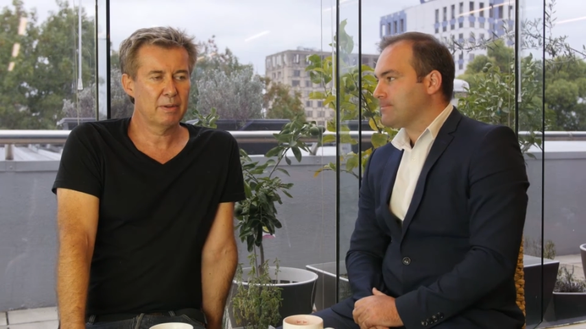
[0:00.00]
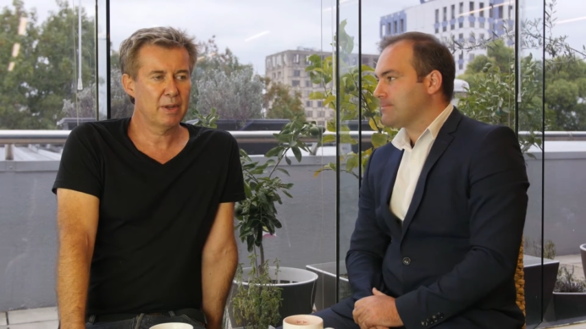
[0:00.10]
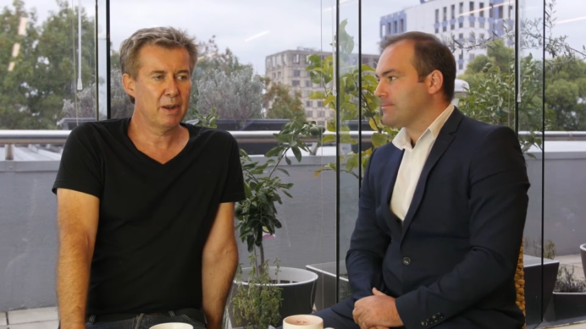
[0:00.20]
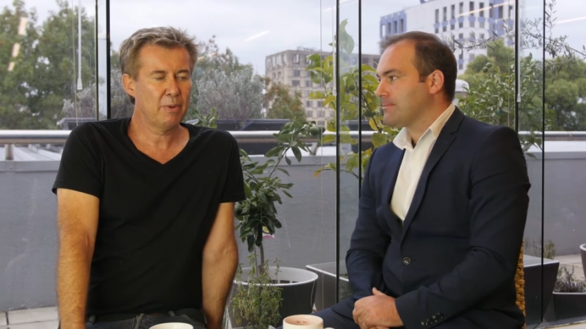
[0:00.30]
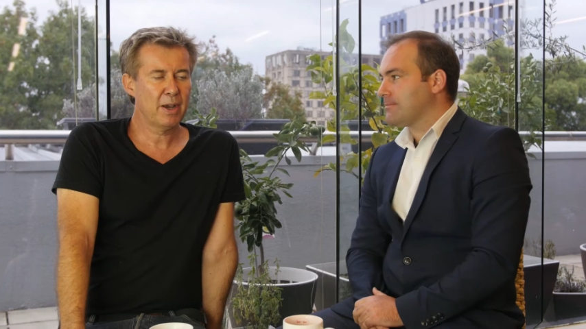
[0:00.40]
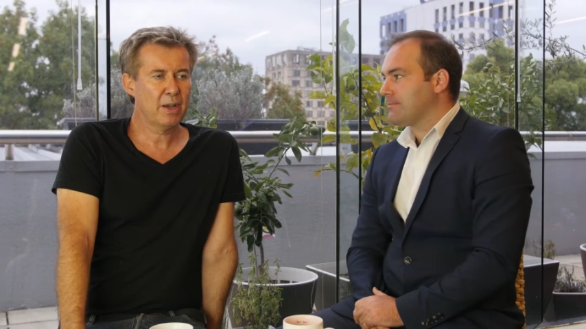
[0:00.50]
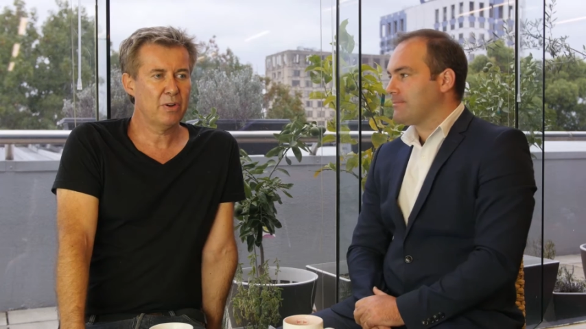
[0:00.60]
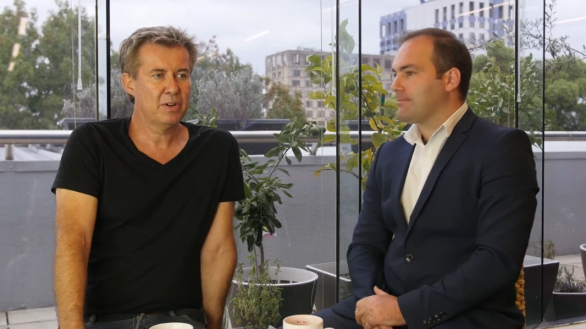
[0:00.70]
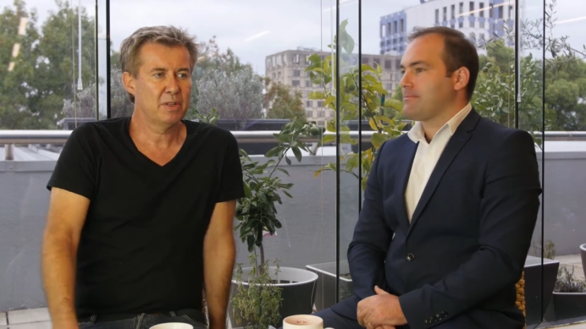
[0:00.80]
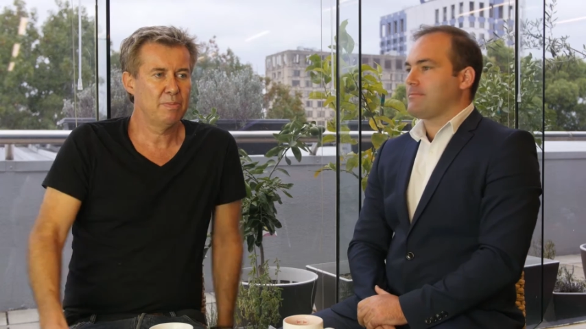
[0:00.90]
Speaker 1: you know, when I
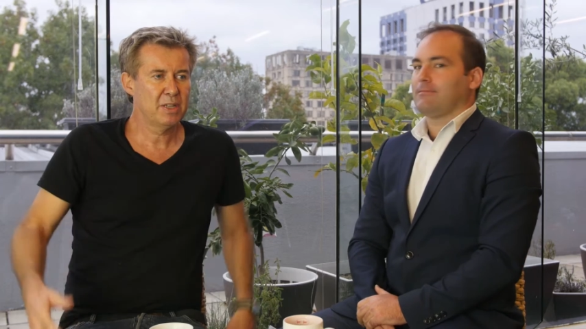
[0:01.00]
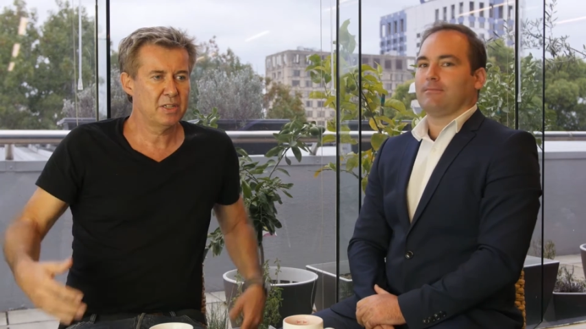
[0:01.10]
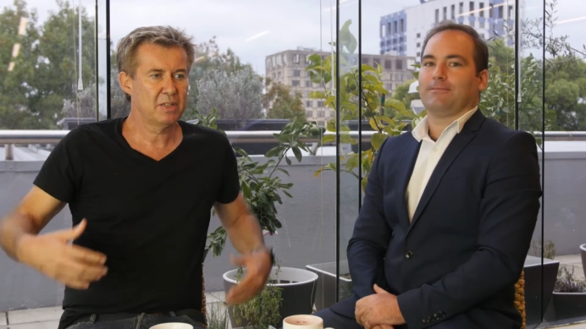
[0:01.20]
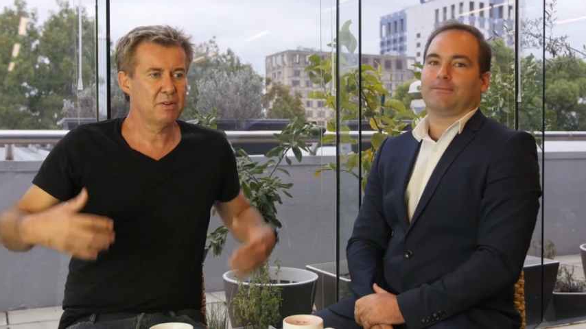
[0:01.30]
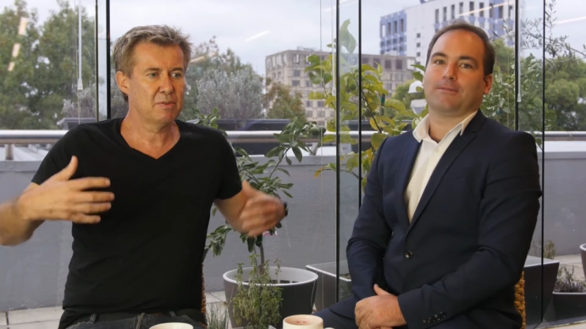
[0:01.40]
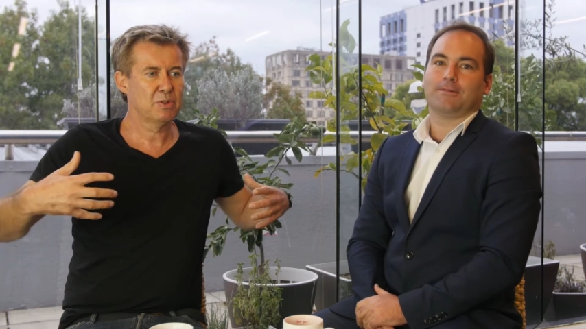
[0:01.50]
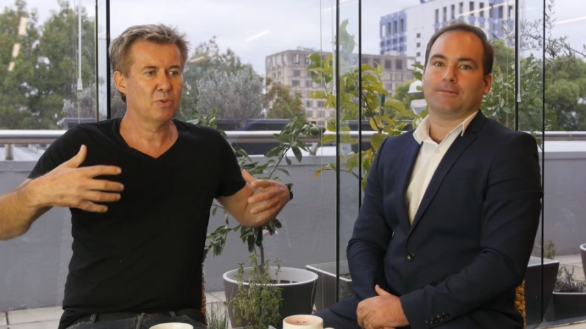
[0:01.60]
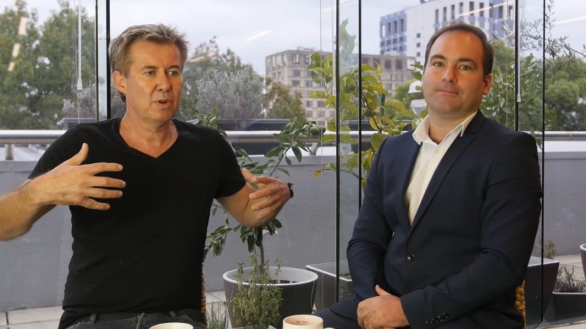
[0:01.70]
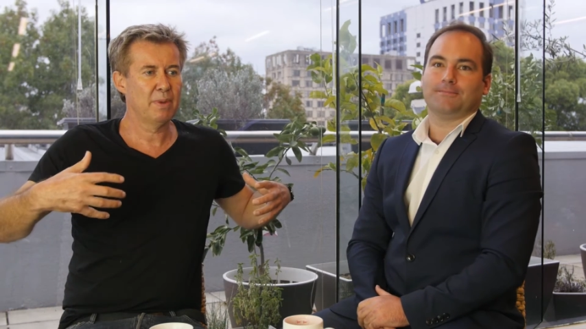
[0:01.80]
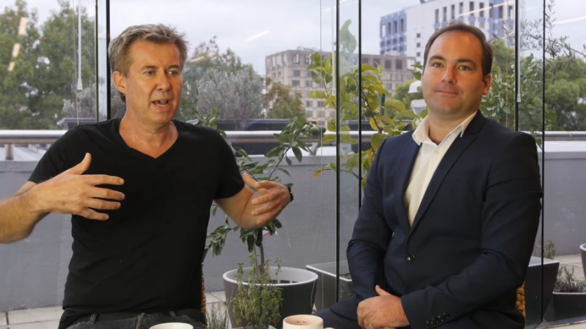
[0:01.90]
got into the business, it was
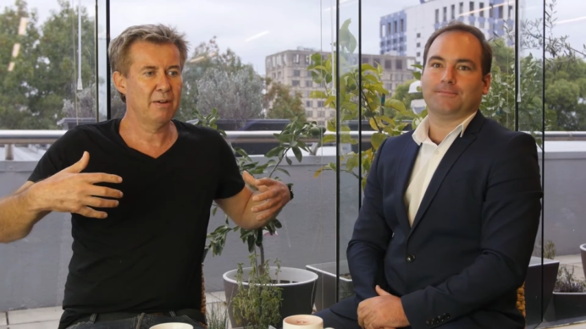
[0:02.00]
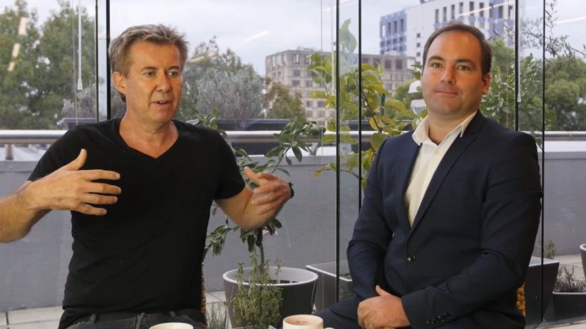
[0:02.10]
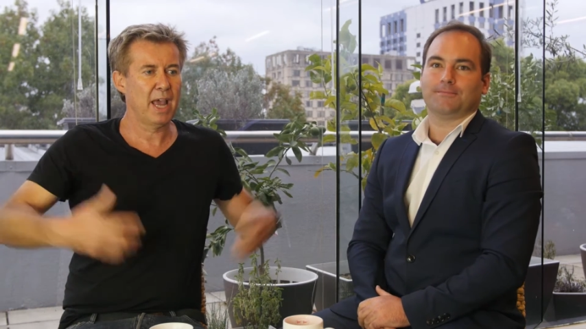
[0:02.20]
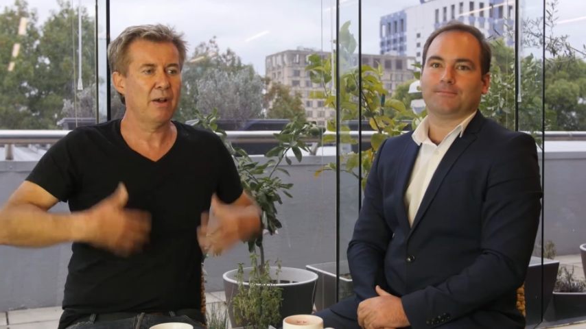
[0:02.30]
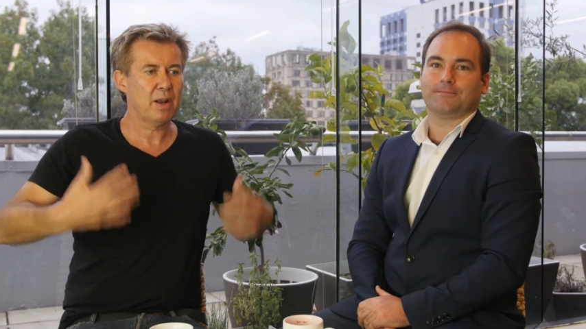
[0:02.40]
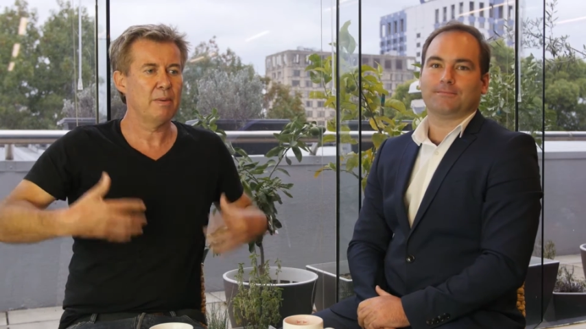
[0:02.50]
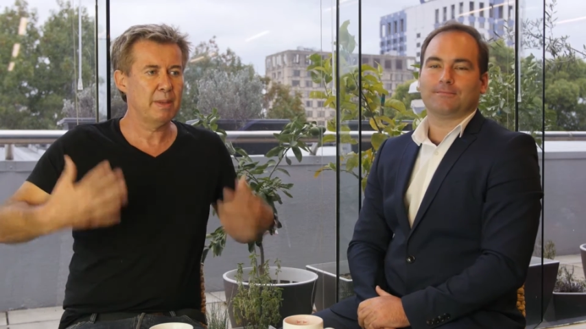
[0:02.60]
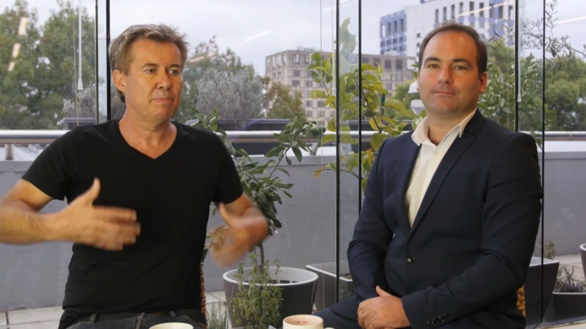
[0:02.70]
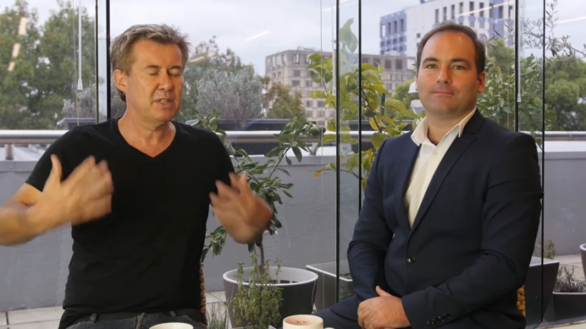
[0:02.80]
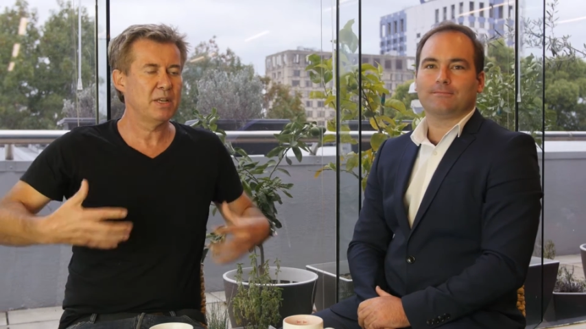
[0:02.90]
all about how can I be
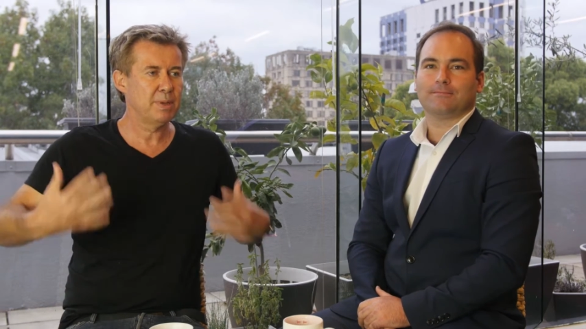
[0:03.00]
busy,